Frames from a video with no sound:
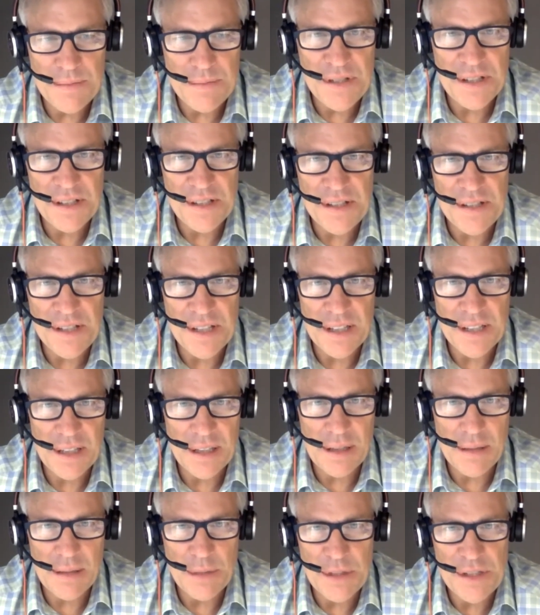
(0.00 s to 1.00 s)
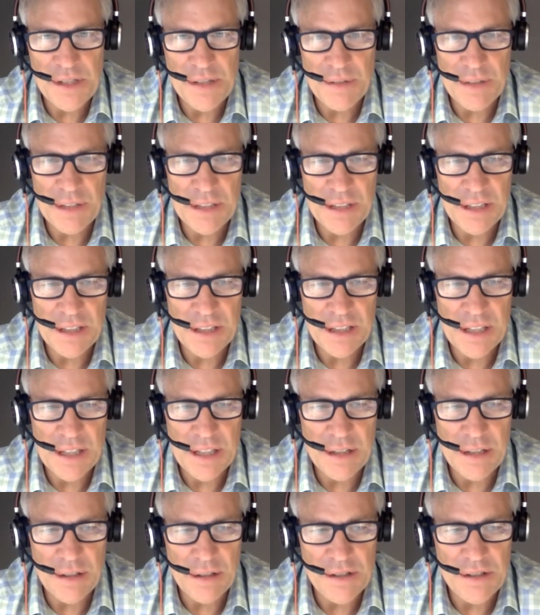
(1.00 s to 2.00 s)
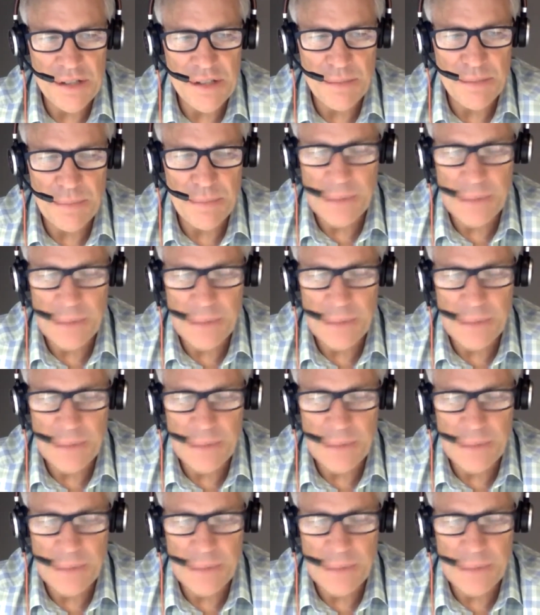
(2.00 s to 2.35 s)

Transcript: 16, almost 17 years.